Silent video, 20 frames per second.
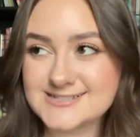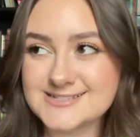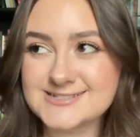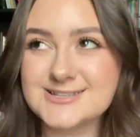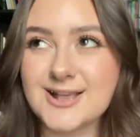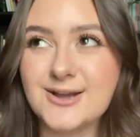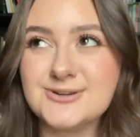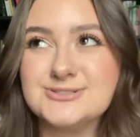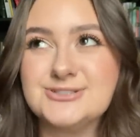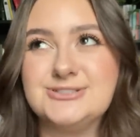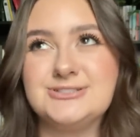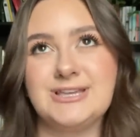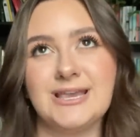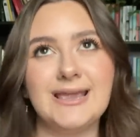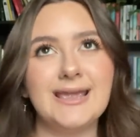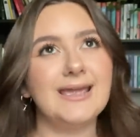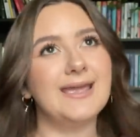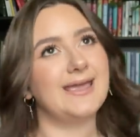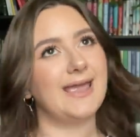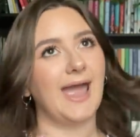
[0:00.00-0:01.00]
so
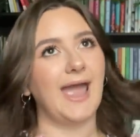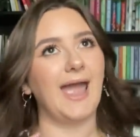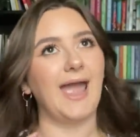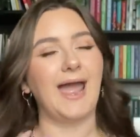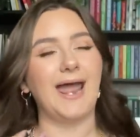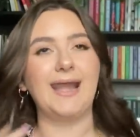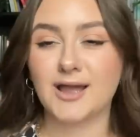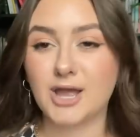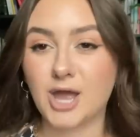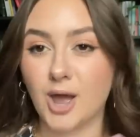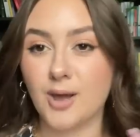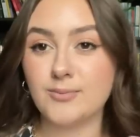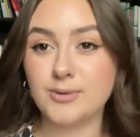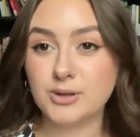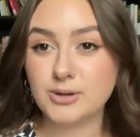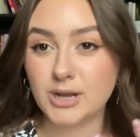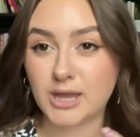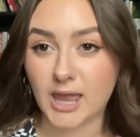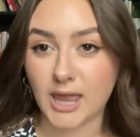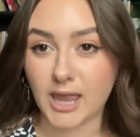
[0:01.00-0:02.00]
she can
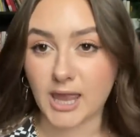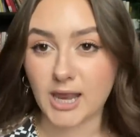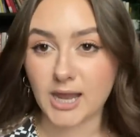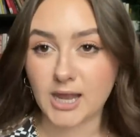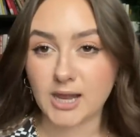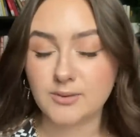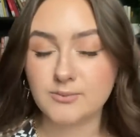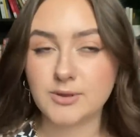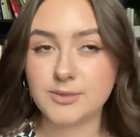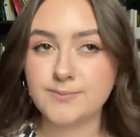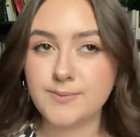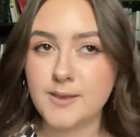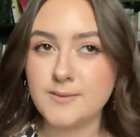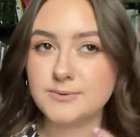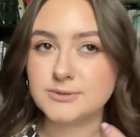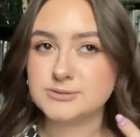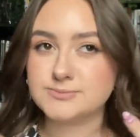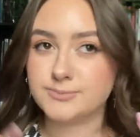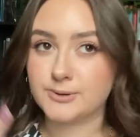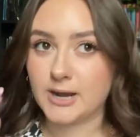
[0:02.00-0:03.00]
communicate with
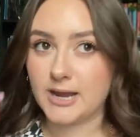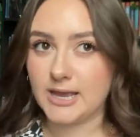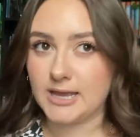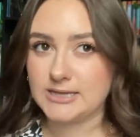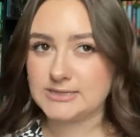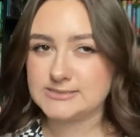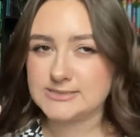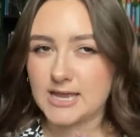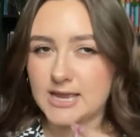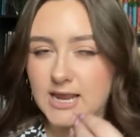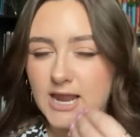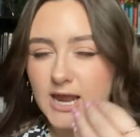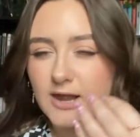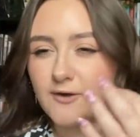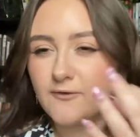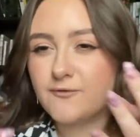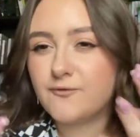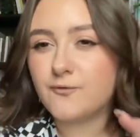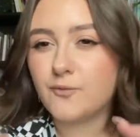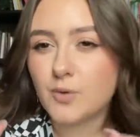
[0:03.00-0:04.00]
people's brains and kind
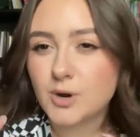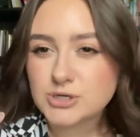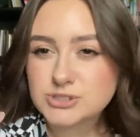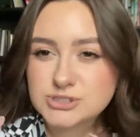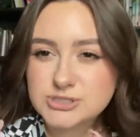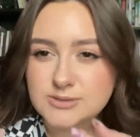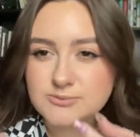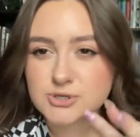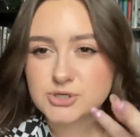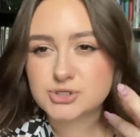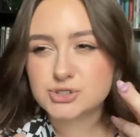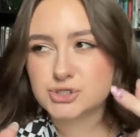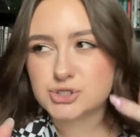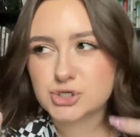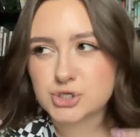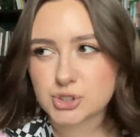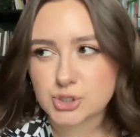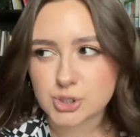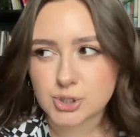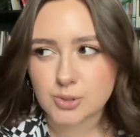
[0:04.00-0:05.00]
of force them to
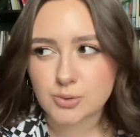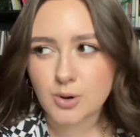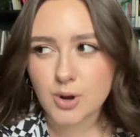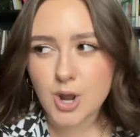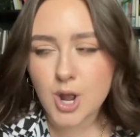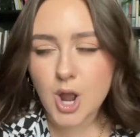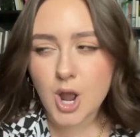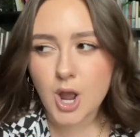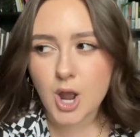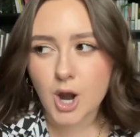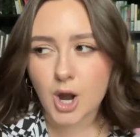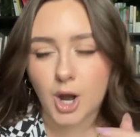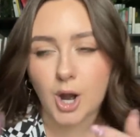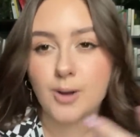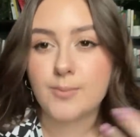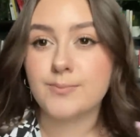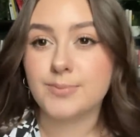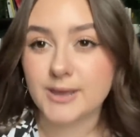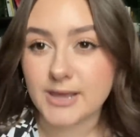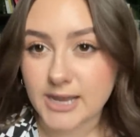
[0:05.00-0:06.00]
do
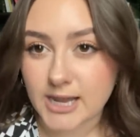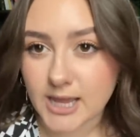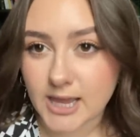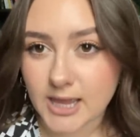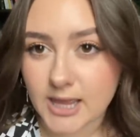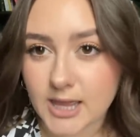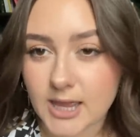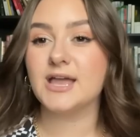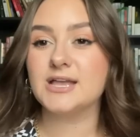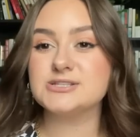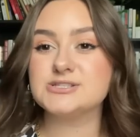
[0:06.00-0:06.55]
her bidding.